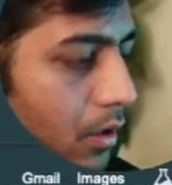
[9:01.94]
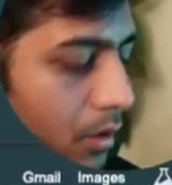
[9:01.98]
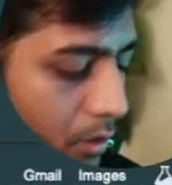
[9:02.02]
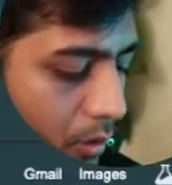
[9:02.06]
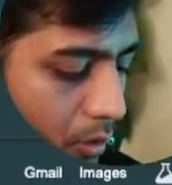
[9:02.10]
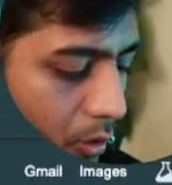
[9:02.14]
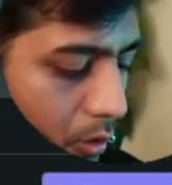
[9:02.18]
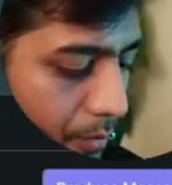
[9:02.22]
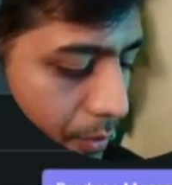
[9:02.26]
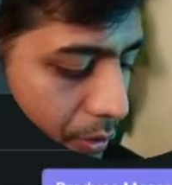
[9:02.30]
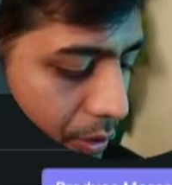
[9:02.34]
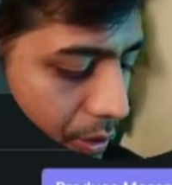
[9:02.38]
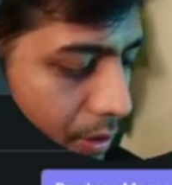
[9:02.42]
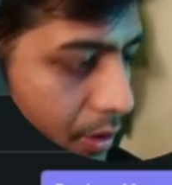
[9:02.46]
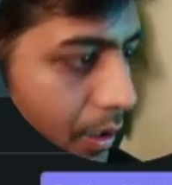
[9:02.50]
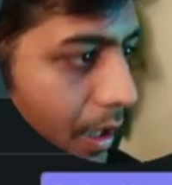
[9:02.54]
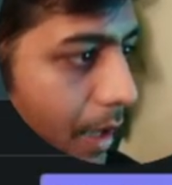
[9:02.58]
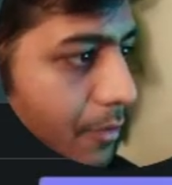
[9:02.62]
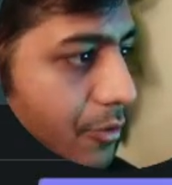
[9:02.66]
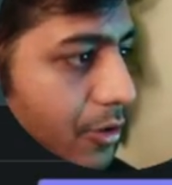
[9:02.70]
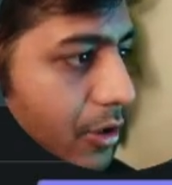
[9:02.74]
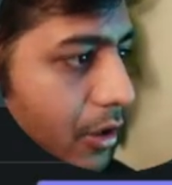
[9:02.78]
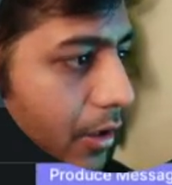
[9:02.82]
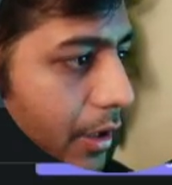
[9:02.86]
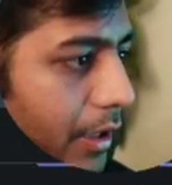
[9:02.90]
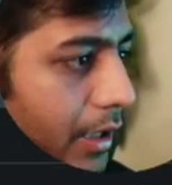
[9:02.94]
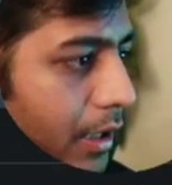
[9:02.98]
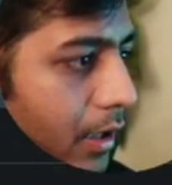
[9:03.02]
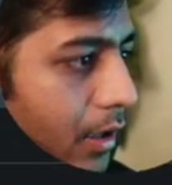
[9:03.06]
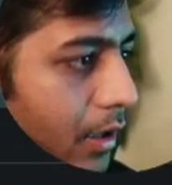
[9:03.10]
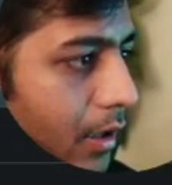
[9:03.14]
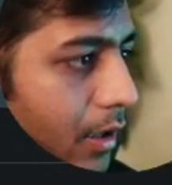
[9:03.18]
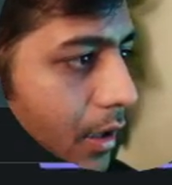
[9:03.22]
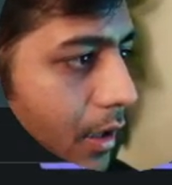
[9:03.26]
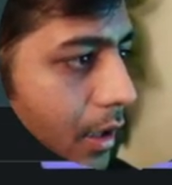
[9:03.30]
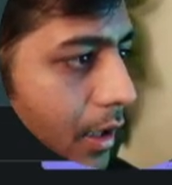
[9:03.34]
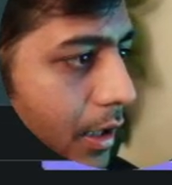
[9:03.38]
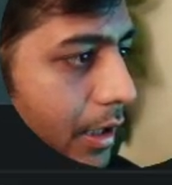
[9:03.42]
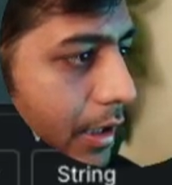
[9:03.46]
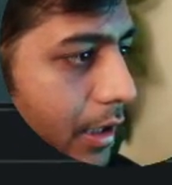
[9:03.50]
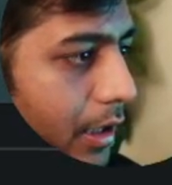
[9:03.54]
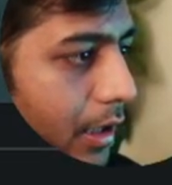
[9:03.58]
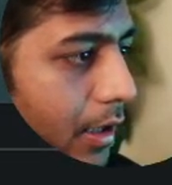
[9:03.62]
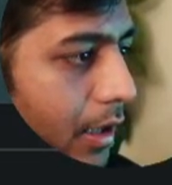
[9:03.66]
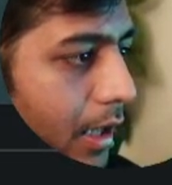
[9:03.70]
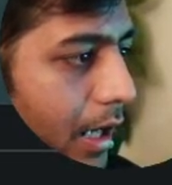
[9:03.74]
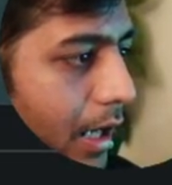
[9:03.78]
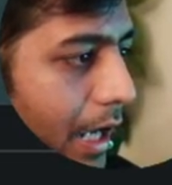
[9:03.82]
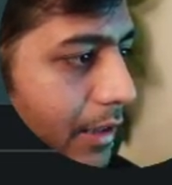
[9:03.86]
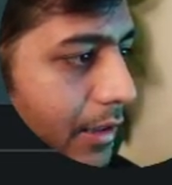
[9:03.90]
Oops, I'm sorry.
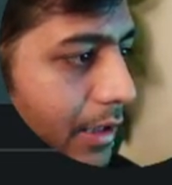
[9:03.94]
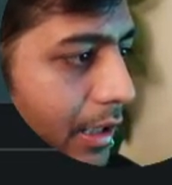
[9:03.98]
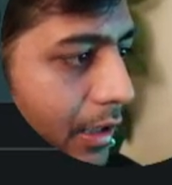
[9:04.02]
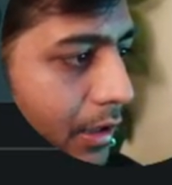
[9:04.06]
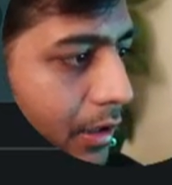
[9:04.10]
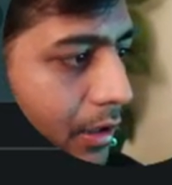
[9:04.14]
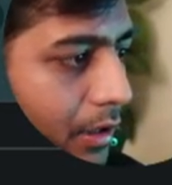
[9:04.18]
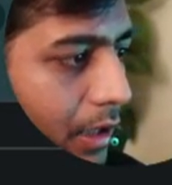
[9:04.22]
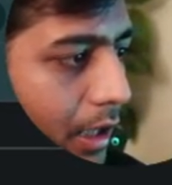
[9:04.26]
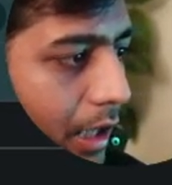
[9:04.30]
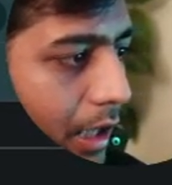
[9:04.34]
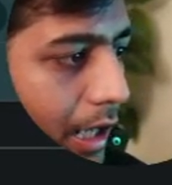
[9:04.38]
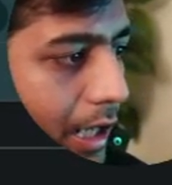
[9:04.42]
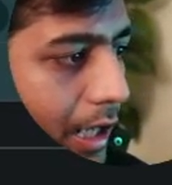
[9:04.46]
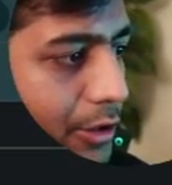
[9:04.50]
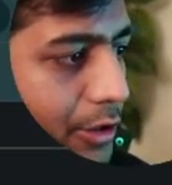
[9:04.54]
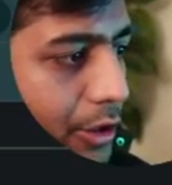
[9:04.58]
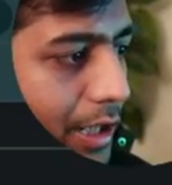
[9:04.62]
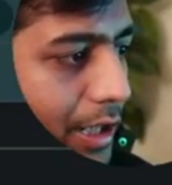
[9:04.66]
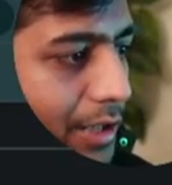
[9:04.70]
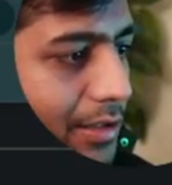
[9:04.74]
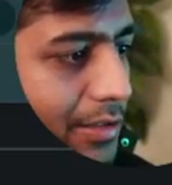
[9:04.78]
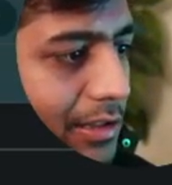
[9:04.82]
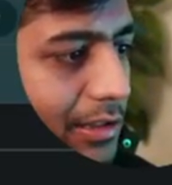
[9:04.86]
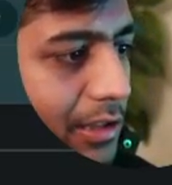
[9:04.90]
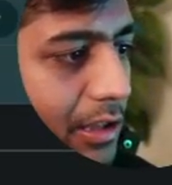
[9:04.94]
Here, I think, as you can see,